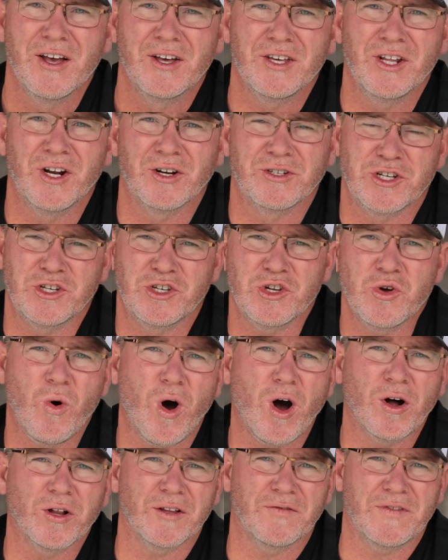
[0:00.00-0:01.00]
you know, to do
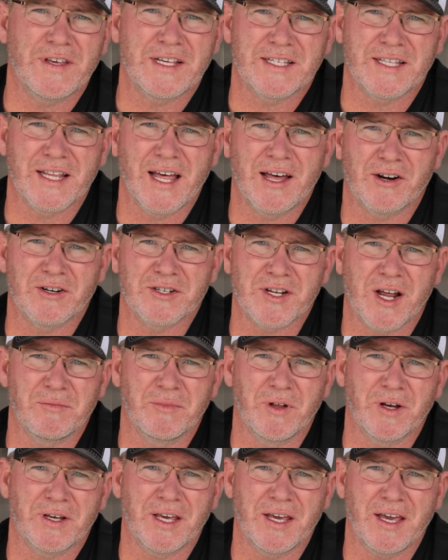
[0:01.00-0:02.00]
all of these letters,
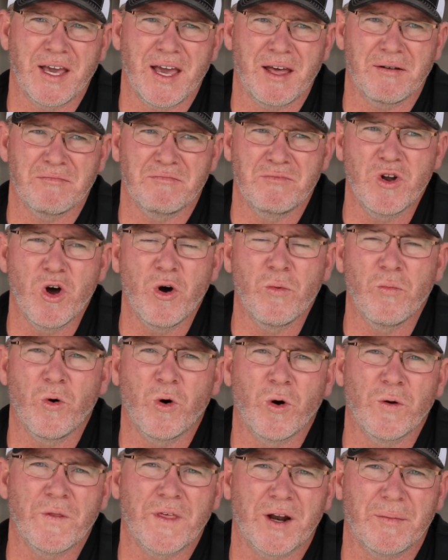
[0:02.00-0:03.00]
I'm looking at no
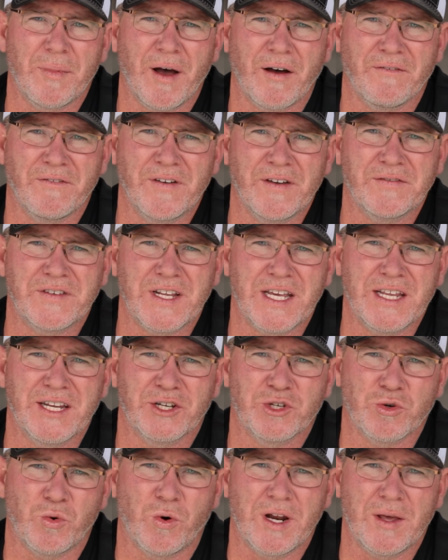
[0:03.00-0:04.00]
more than about 15
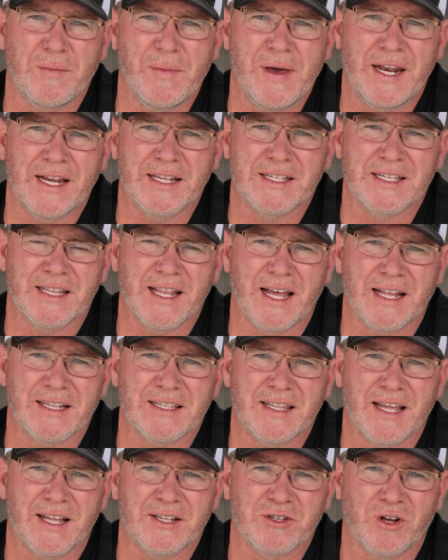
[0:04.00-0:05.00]
to 20 minutes, and
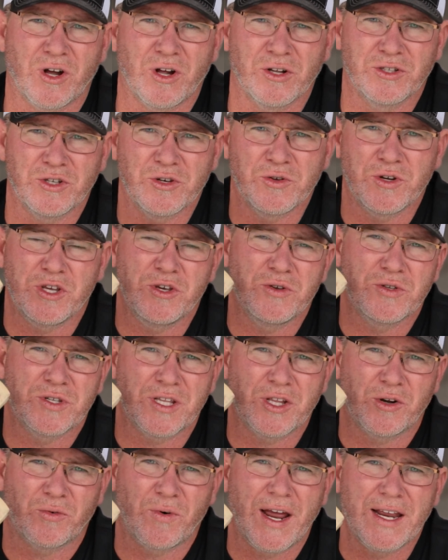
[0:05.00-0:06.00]
that's all due to
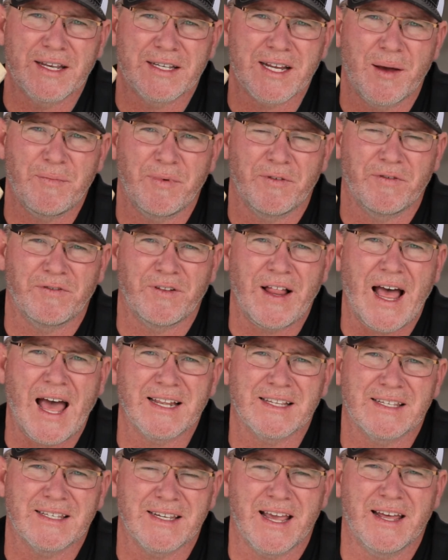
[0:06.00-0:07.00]
using the right type of
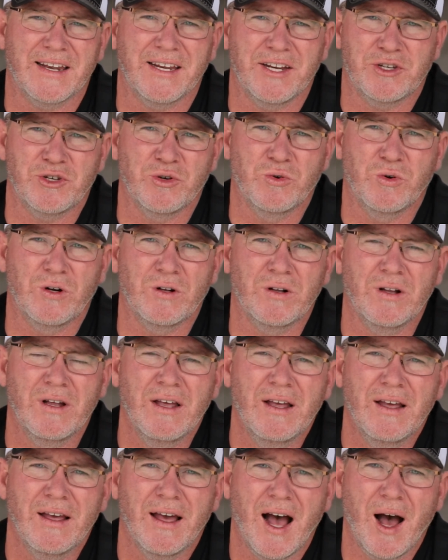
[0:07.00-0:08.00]
flat sanding tool.
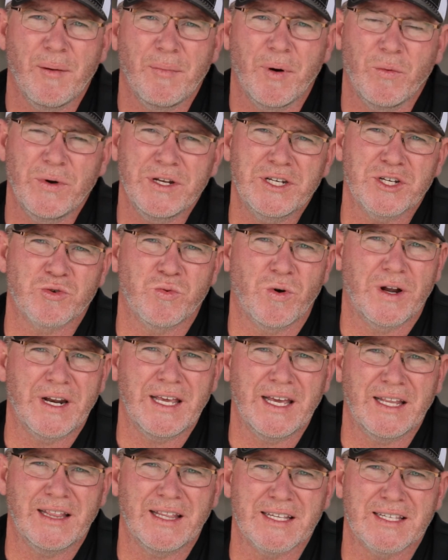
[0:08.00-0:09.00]
But we just want
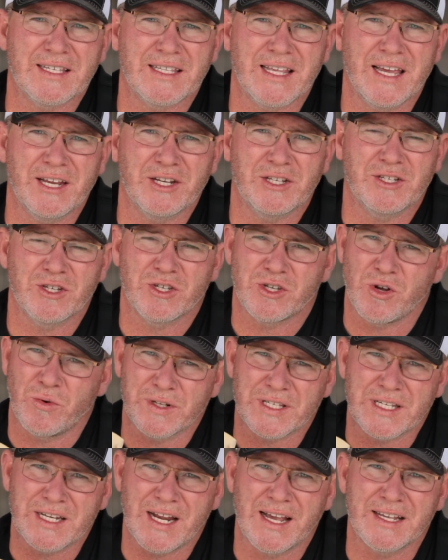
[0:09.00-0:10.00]
to get this thing
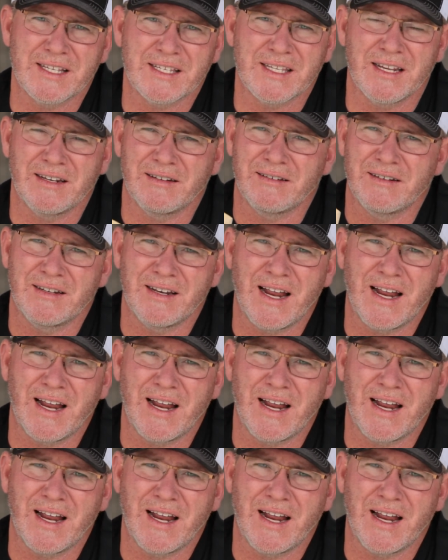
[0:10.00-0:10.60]
so it's nice and